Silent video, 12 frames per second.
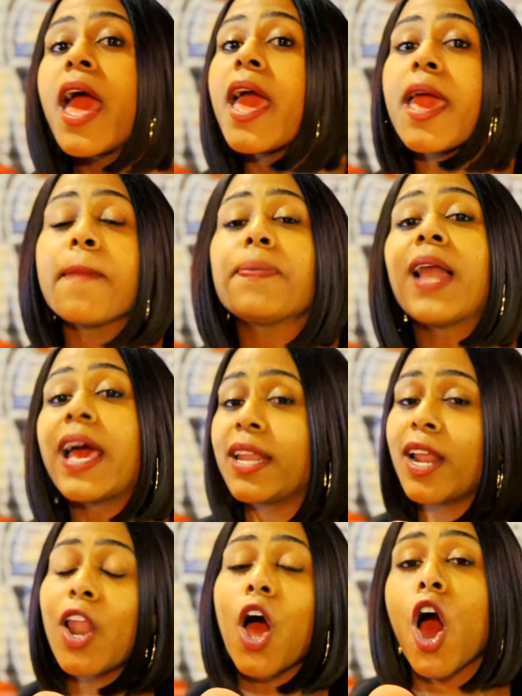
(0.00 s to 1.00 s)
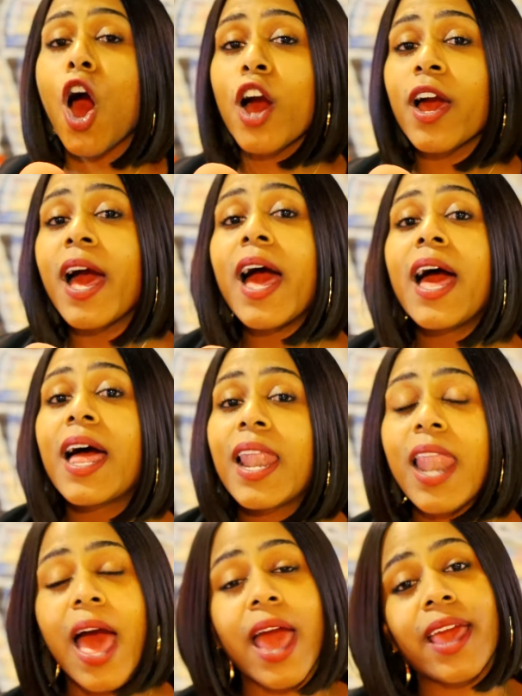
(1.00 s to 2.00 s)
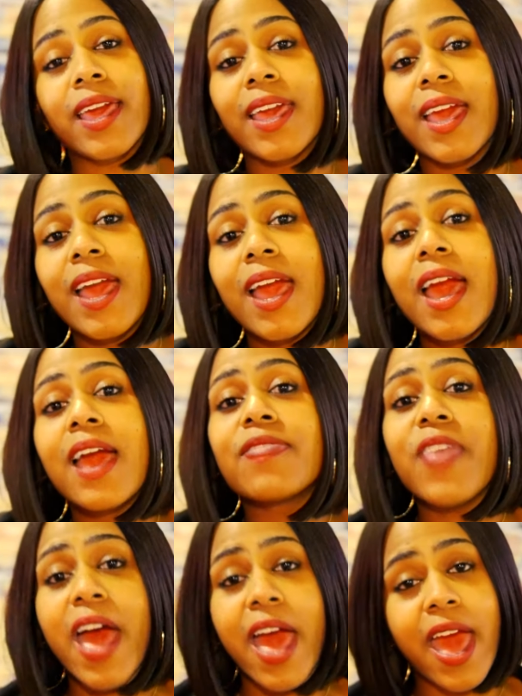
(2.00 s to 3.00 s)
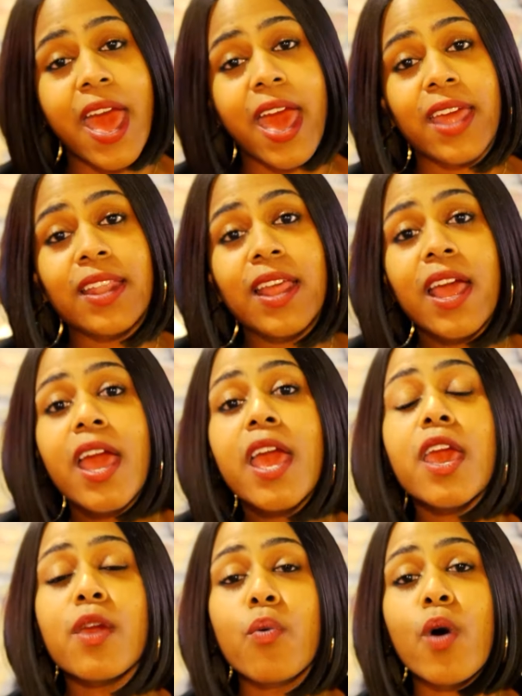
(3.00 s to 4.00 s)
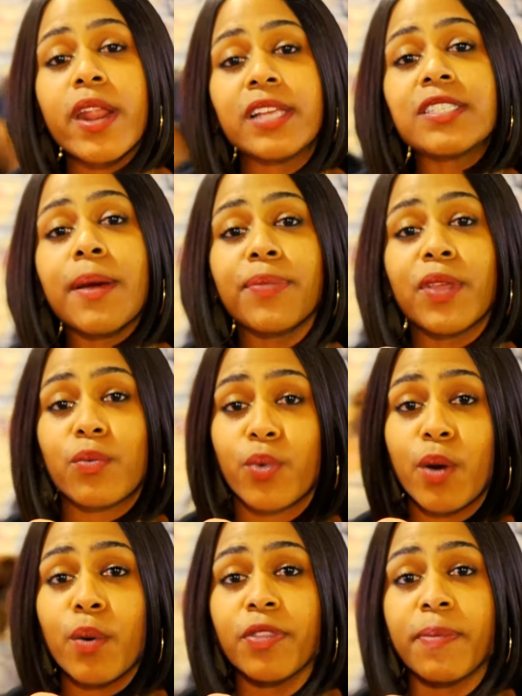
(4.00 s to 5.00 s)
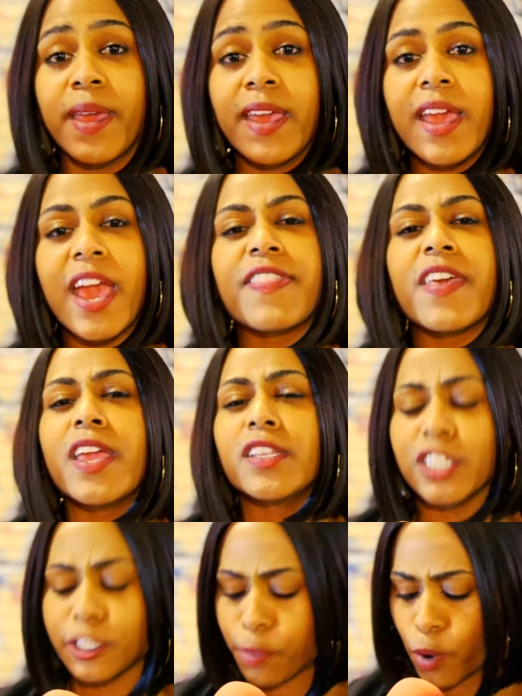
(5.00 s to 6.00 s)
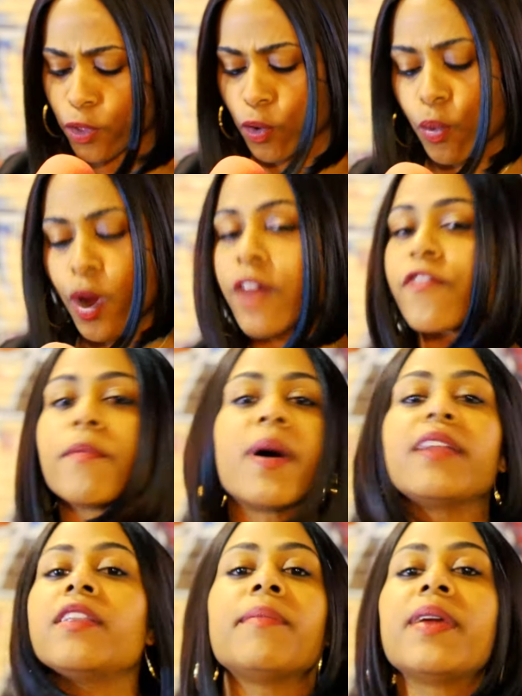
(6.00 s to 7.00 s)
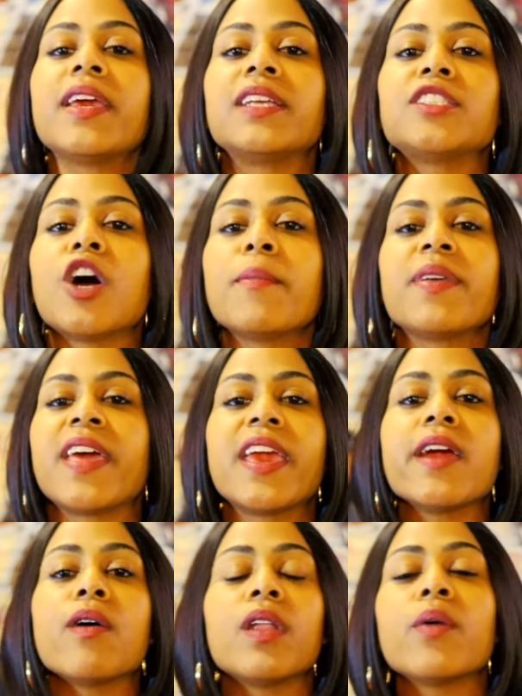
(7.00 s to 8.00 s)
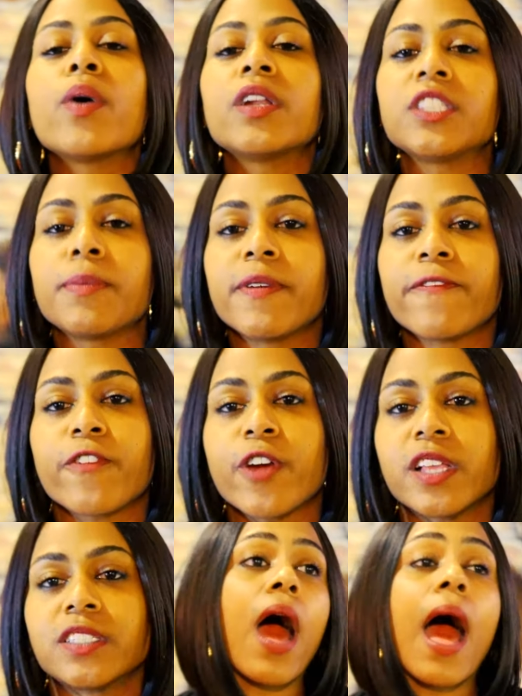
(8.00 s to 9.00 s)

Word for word: He played along like that he wanted something real with me and then he just pulled the rug from under me and told me that he only wanted to be friends.